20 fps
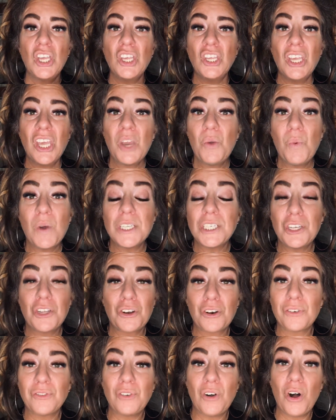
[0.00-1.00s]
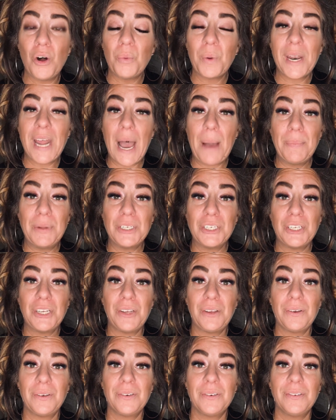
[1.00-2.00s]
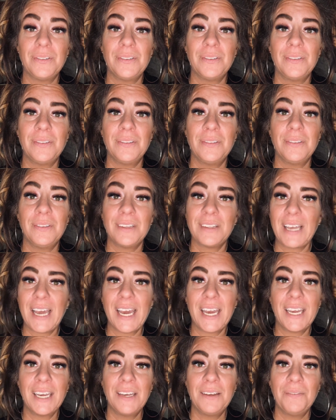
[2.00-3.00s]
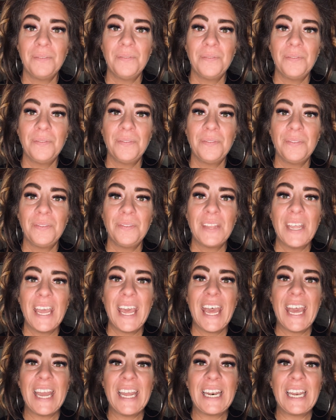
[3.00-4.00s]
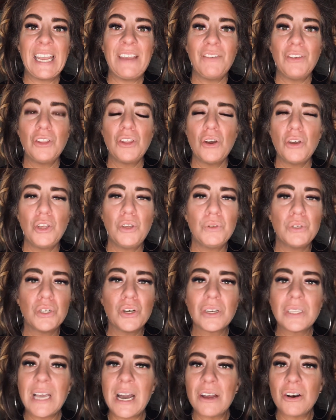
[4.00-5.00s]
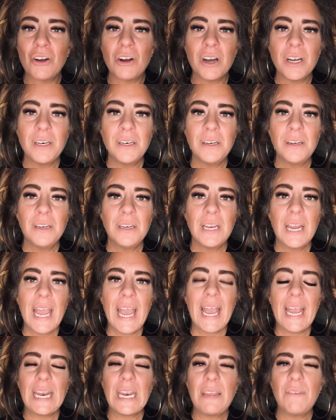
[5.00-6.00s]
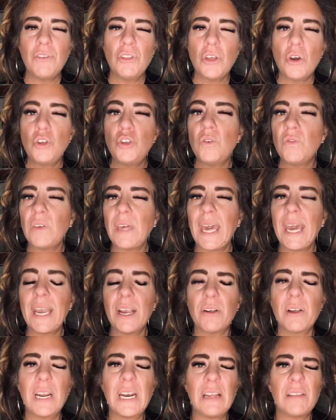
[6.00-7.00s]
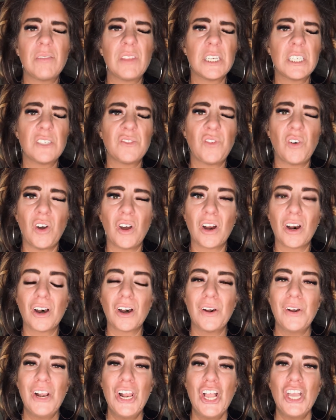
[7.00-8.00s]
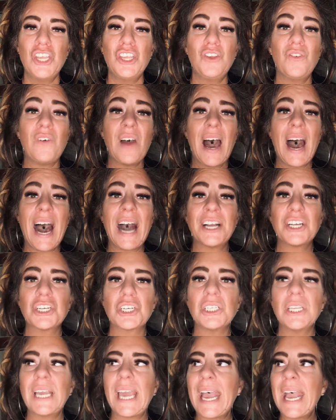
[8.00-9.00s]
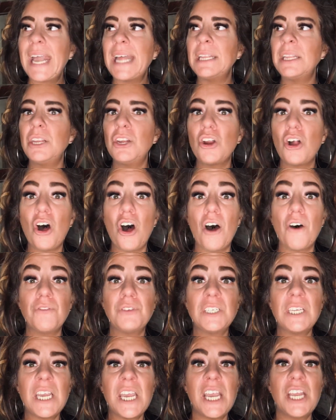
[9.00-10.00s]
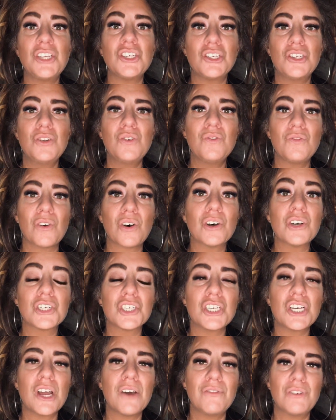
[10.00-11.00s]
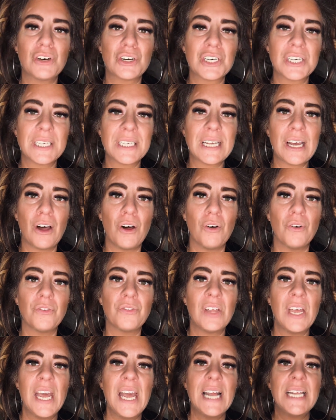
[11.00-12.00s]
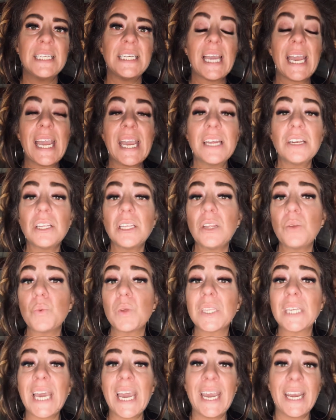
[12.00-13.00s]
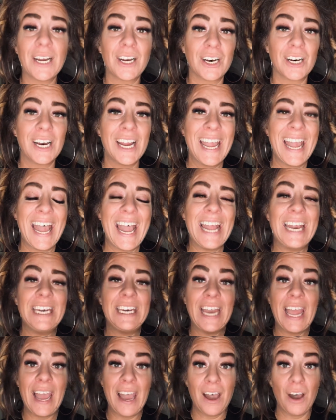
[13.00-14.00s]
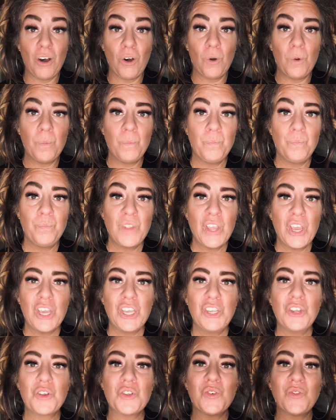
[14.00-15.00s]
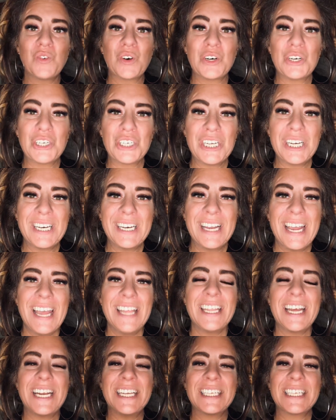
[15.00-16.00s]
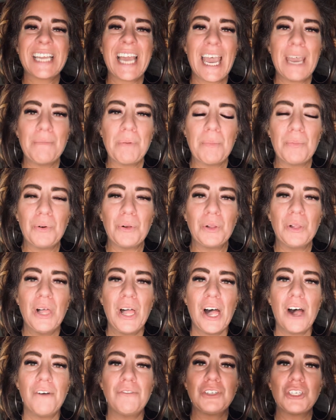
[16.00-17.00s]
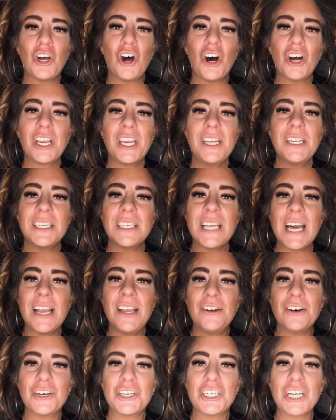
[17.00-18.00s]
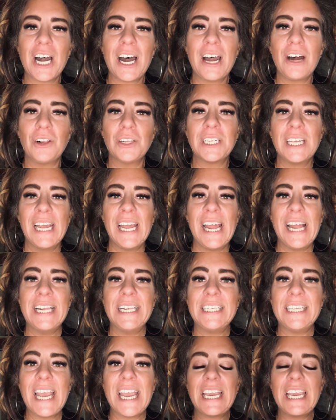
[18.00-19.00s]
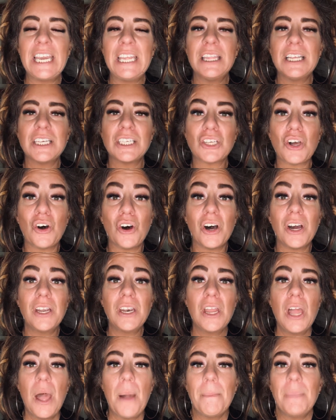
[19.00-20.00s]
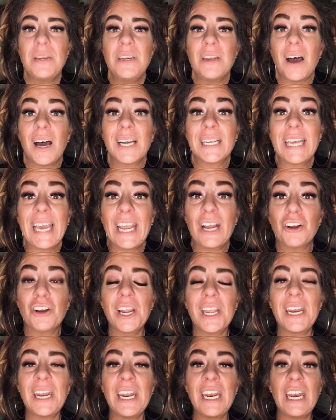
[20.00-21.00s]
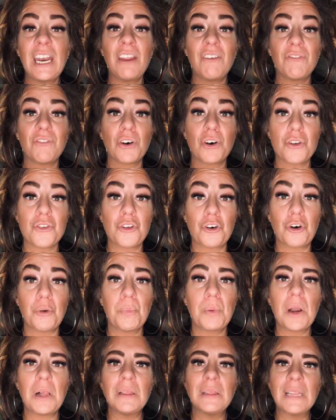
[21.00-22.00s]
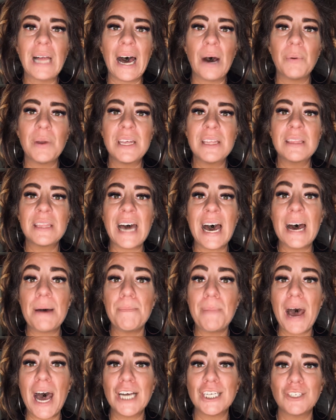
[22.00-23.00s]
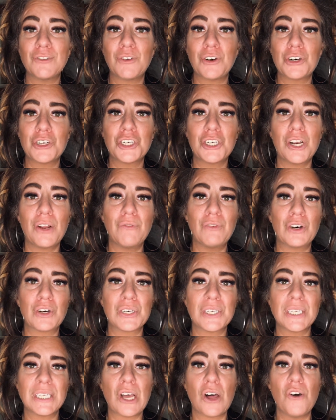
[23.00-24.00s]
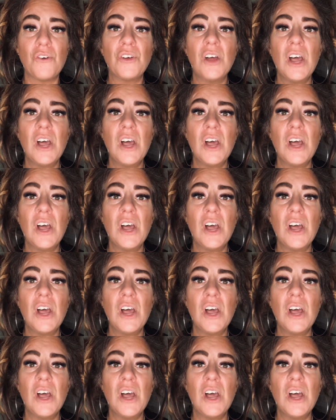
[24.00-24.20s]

it wasn't your fault what happened to you. Okay. And even though you took that on, and even though you've carried it this far, you've actually handed it off to each new version of yourself to handle it with care. And now you're the version that is capable of talking to that inner child and taking this on, but not carrying it any further, but allowing that past version of yourself